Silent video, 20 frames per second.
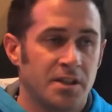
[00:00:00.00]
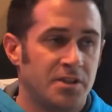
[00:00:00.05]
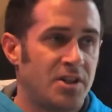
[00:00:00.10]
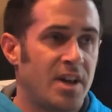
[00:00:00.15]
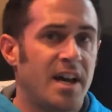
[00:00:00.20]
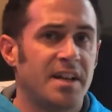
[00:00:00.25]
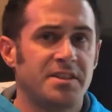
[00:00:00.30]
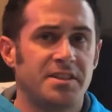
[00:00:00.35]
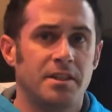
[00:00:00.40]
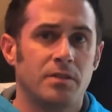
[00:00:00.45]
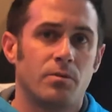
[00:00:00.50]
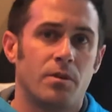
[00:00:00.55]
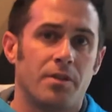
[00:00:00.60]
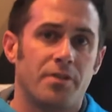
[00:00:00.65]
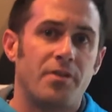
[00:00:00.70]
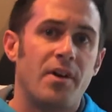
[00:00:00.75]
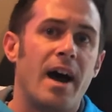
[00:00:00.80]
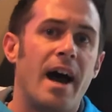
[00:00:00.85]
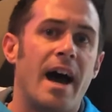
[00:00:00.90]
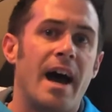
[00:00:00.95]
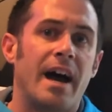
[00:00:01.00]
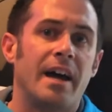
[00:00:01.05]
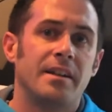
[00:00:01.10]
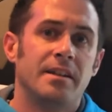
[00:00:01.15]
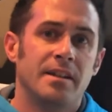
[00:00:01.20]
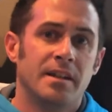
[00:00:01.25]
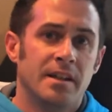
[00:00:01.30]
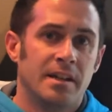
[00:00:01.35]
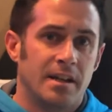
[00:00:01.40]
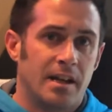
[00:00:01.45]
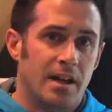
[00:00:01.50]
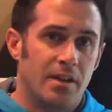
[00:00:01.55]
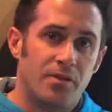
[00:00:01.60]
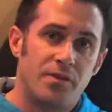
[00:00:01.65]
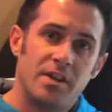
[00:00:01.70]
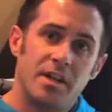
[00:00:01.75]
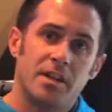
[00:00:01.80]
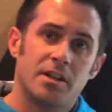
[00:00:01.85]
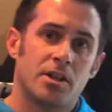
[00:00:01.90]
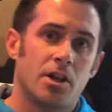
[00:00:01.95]
Test it with that,
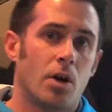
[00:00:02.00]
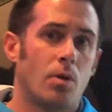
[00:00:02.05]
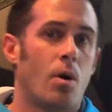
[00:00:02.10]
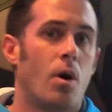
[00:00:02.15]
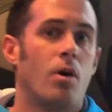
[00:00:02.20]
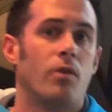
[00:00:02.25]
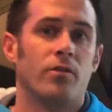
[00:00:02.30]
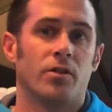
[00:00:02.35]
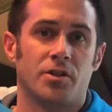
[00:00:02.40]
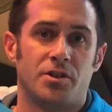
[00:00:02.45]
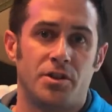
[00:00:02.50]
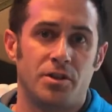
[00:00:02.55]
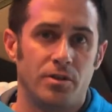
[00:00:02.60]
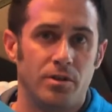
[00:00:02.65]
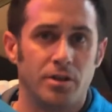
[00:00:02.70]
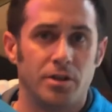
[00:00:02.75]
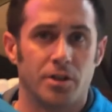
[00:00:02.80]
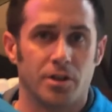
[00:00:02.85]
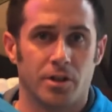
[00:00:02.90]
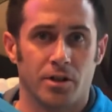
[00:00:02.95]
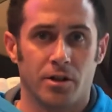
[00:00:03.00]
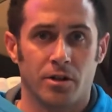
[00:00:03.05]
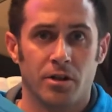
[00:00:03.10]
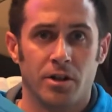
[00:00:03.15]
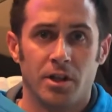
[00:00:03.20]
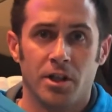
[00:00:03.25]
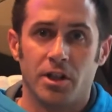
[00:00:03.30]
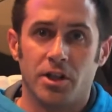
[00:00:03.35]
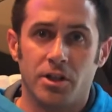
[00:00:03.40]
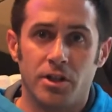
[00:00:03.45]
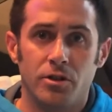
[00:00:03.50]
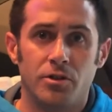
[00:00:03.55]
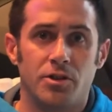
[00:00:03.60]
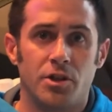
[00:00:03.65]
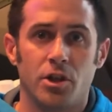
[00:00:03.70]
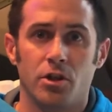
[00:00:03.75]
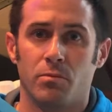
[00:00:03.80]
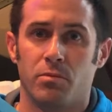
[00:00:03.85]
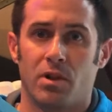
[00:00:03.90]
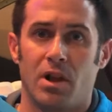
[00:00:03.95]
and then go over to your
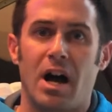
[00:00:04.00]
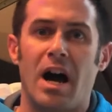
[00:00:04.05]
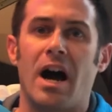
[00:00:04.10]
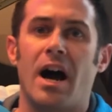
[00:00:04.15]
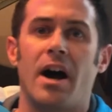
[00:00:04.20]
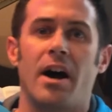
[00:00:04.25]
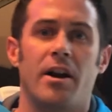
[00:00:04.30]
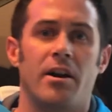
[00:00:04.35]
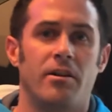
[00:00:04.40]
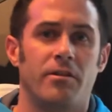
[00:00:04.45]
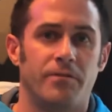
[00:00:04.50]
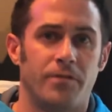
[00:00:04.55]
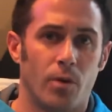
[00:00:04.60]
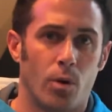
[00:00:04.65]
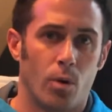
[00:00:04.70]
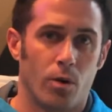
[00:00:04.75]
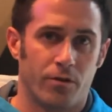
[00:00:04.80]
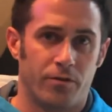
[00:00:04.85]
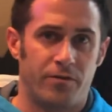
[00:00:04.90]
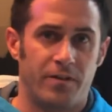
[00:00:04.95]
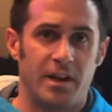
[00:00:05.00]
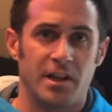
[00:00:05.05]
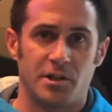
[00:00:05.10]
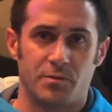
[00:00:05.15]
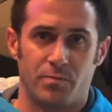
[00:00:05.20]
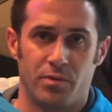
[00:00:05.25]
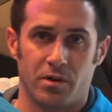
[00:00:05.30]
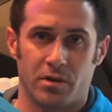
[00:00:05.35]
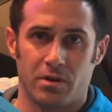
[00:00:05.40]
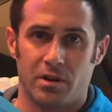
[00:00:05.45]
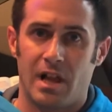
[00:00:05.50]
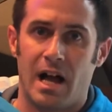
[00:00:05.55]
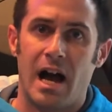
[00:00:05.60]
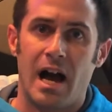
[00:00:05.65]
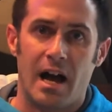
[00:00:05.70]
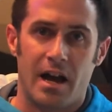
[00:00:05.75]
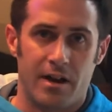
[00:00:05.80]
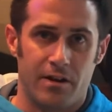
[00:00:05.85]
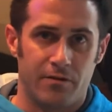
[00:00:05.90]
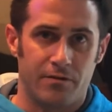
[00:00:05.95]
YouTube Live or Facebook
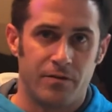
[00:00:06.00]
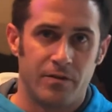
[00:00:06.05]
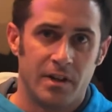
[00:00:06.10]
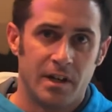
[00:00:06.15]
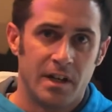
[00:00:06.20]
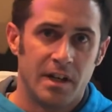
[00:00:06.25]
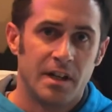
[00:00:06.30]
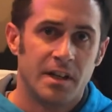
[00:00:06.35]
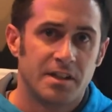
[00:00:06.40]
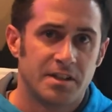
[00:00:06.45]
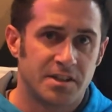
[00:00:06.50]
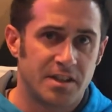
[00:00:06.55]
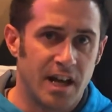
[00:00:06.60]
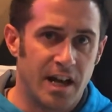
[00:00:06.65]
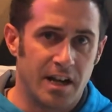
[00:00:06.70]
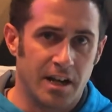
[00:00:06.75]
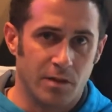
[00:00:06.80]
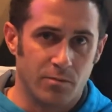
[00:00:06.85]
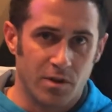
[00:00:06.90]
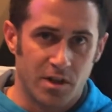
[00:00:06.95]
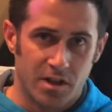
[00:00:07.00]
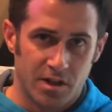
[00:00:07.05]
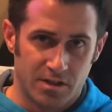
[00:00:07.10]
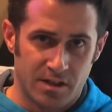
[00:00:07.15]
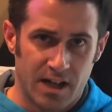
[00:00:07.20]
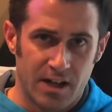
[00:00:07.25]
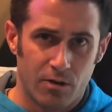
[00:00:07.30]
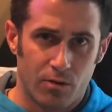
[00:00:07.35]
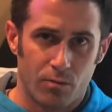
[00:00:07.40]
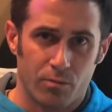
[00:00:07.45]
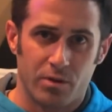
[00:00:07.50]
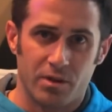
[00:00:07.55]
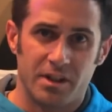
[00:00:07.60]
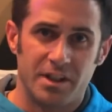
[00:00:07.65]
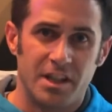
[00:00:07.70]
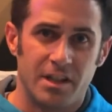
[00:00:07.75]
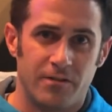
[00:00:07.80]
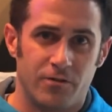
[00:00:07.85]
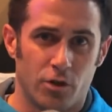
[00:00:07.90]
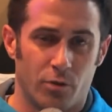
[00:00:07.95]
Live setting, because I don't
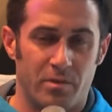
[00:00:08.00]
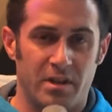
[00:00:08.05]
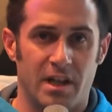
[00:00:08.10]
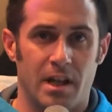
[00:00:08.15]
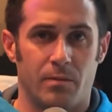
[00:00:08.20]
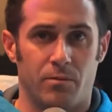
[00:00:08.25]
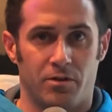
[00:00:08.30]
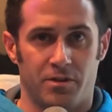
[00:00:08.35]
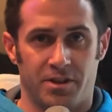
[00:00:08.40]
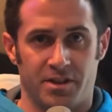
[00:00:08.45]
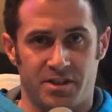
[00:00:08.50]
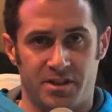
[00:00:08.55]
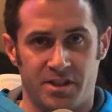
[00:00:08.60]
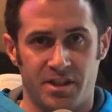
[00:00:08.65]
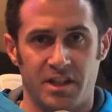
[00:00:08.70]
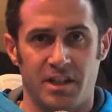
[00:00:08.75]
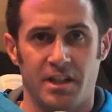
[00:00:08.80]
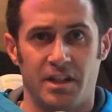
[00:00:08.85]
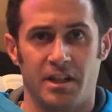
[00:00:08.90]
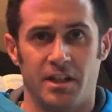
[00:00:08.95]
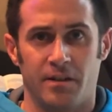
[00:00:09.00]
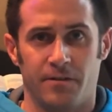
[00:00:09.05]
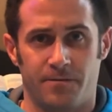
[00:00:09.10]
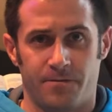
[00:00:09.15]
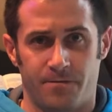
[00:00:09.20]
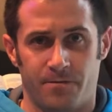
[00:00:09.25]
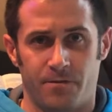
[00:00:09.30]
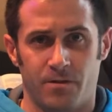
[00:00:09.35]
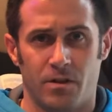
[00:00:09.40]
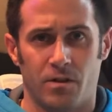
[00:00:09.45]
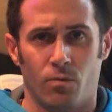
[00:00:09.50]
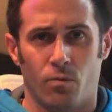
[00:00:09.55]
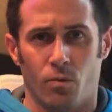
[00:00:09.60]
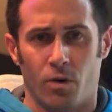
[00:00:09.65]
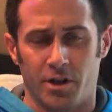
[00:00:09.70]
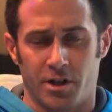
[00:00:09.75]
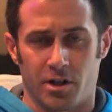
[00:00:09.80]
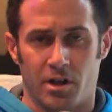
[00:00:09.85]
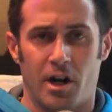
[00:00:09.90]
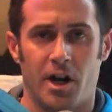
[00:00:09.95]
believe you'll be able to see
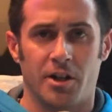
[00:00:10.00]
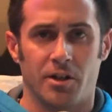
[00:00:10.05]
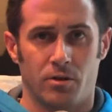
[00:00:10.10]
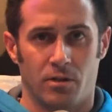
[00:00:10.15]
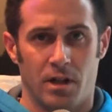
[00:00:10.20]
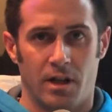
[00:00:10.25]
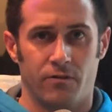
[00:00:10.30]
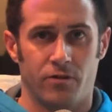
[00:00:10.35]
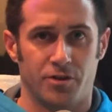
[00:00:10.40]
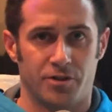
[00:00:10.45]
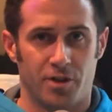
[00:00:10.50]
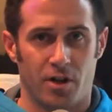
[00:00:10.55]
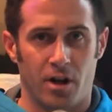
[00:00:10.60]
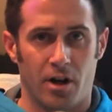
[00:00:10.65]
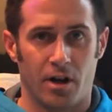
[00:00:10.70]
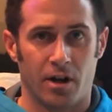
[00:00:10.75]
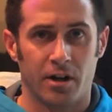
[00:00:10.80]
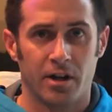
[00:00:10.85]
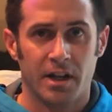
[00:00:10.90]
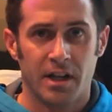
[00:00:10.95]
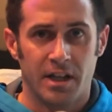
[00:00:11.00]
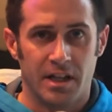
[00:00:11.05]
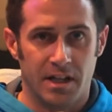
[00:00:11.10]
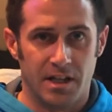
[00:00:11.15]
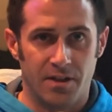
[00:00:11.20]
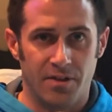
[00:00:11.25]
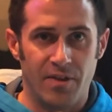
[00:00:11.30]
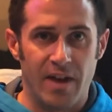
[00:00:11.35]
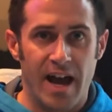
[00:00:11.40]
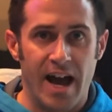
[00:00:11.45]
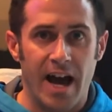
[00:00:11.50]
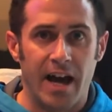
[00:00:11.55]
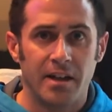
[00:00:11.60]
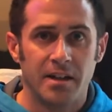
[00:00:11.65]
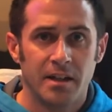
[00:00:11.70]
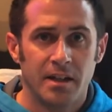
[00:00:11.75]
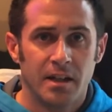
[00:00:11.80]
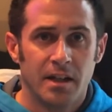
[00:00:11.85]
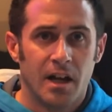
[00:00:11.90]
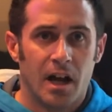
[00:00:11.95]
what your audio levels are in that.